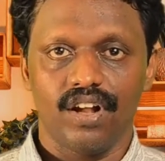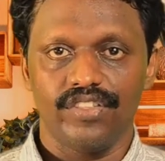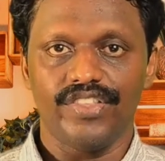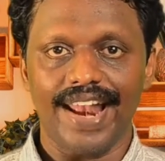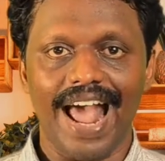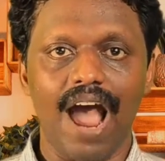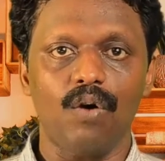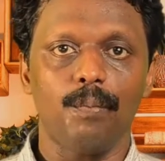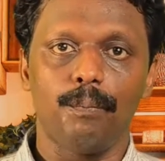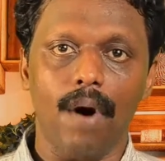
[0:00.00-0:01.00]
that
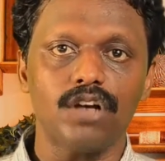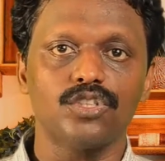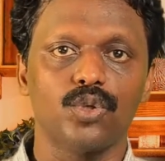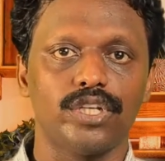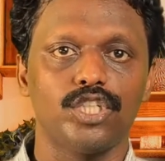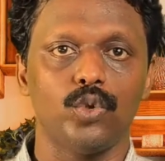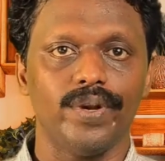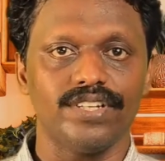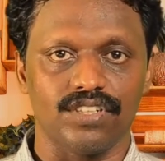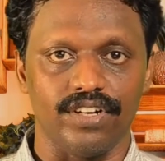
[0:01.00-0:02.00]
have passed through the
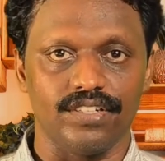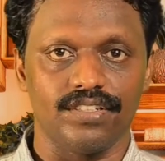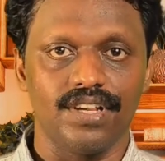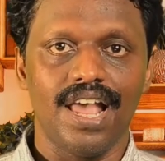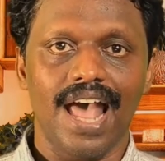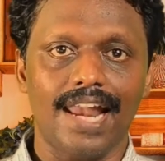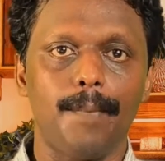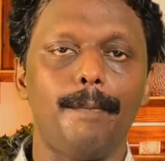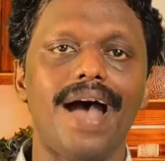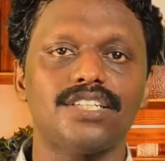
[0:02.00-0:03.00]
twin slits, and
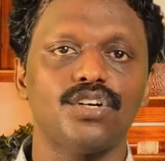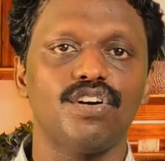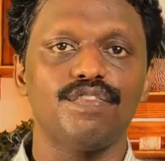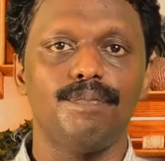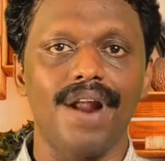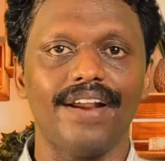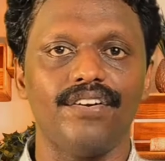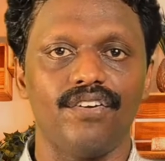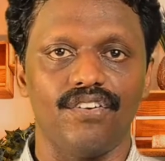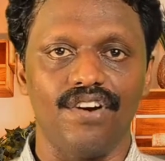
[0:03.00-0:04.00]
a pattern of
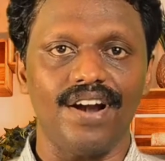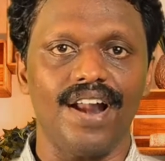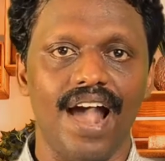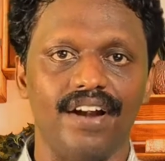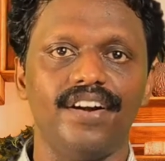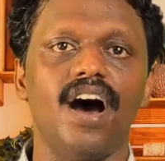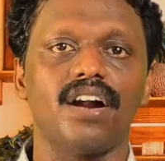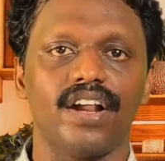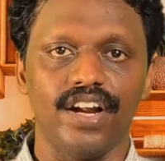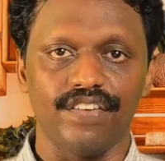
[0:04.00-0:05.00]
bright red and
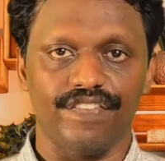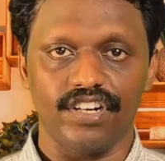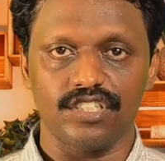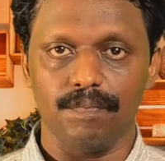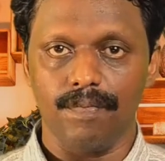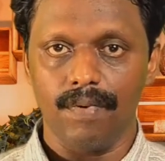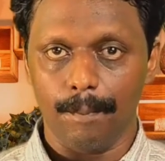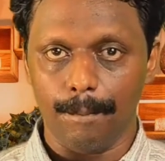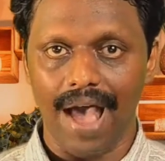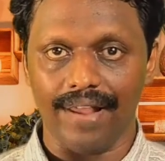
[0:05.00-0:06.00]
dark interference
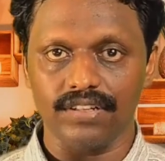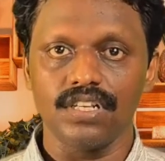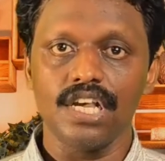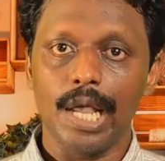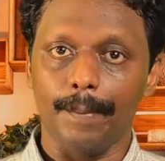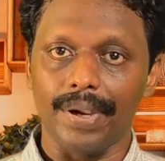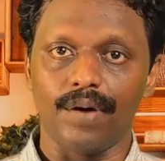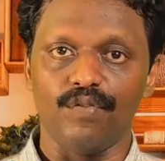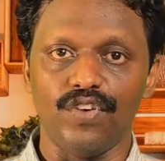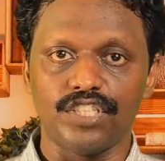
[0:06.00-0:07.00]
bands
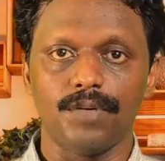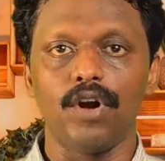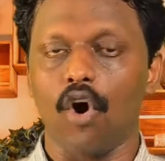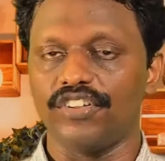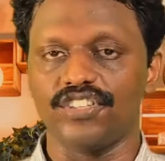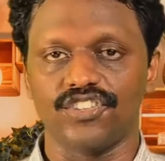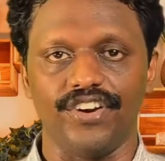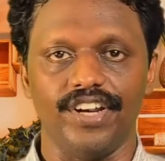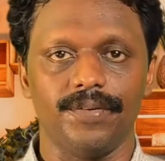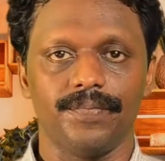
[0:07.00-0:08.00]
become visible on the
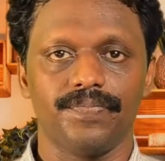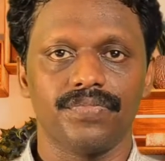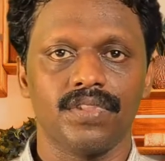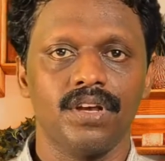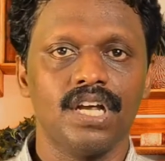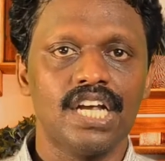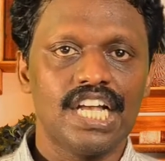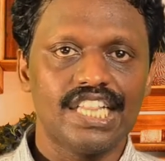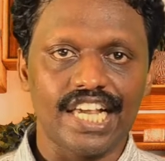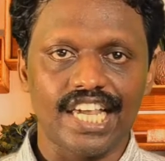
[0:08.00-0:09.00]
screen.
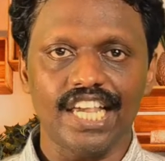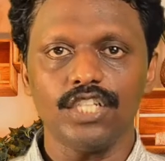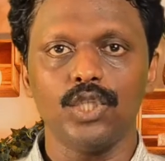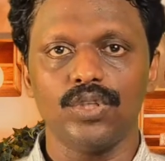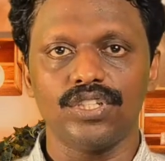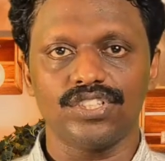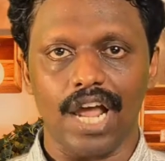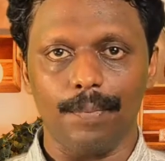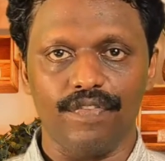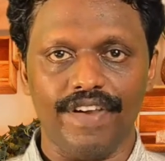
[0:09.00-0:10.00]
The key to this
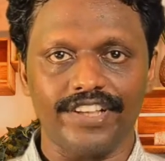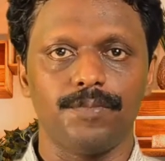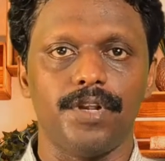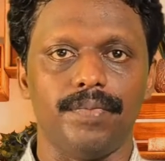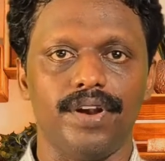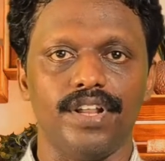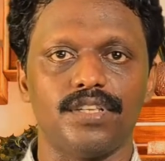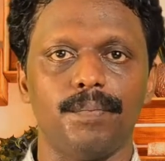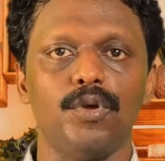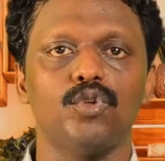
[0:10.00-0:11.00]
type of experiment
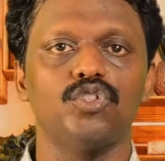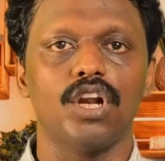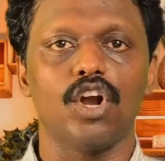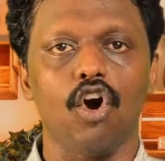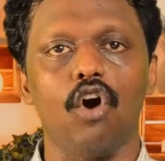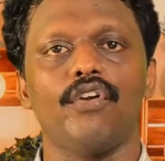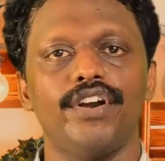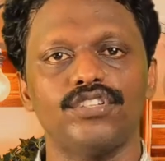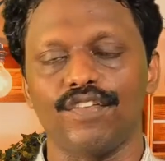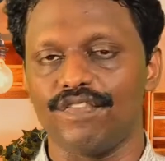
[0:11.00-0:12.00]
is the mutual
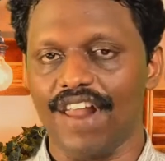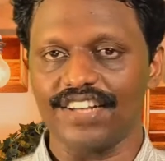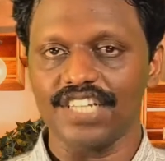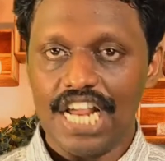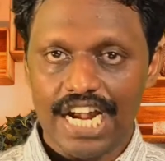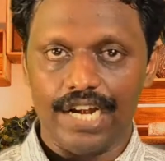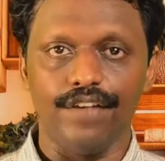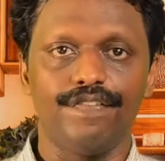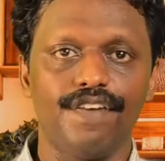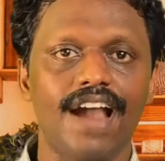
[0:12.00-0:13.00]
coherence of light
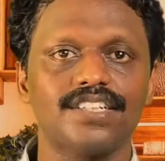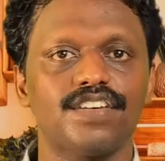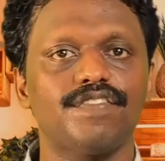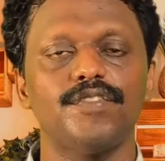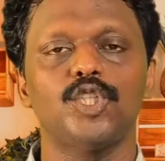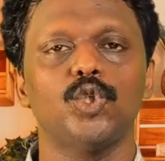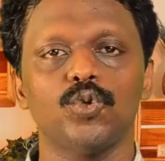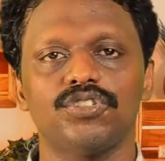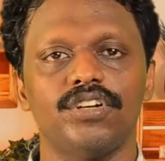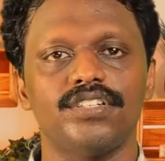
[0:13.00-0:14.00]
diffracted from the
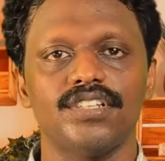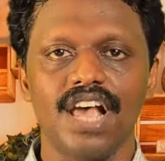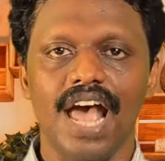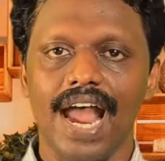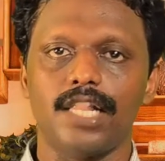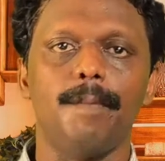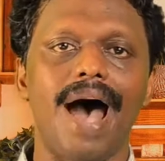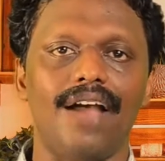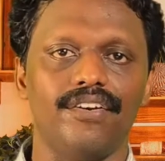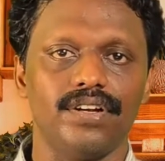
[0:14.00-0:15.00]
two slits at the
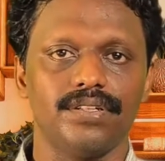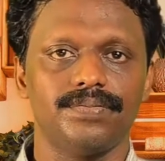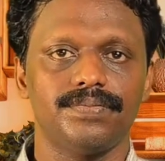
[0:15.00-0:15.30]
barrier.